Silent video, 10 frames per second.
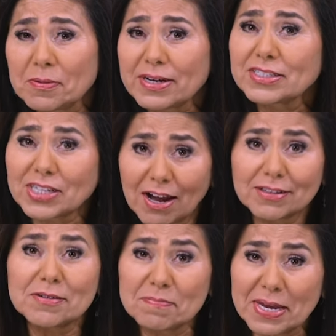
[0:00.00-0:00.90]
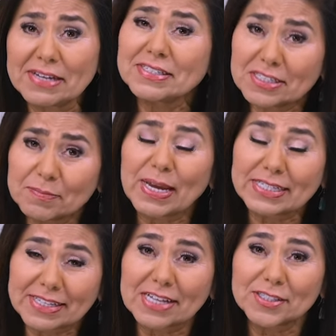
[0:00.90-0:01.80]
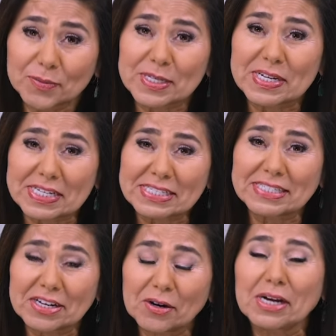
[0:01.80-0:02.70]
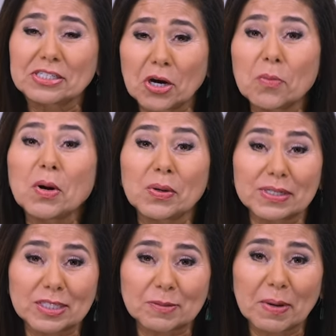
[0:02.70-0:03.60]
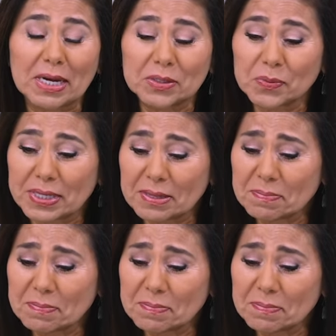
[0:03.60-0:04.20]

which I'll admit does make sense when you consider adobo is spelled with a